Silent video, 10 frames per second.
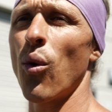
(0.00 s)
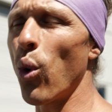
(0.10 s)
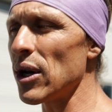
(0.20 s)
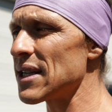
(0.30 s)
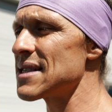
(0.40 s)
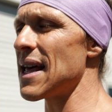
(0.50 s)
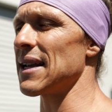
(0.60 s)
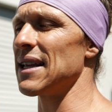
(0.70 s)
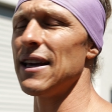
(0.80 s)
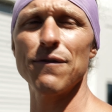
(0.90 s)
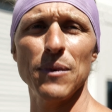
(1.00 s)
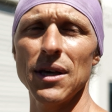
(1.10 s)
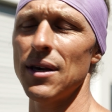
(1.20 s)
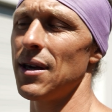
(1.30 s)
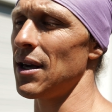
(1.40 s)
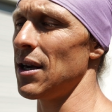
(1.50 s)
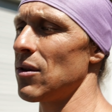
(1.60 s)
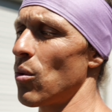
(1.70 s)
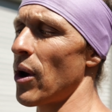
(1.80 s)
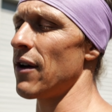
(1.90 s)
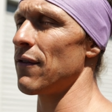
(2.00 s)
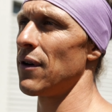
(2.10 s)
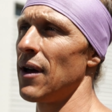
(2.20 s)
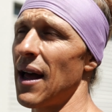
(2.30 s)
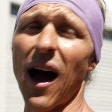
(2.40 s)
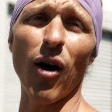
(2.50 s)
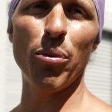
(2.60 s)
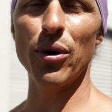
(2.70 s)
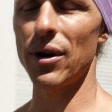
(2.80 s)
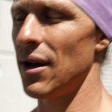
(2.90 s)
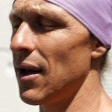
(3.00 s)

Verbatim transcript: what does that give me in the way of output?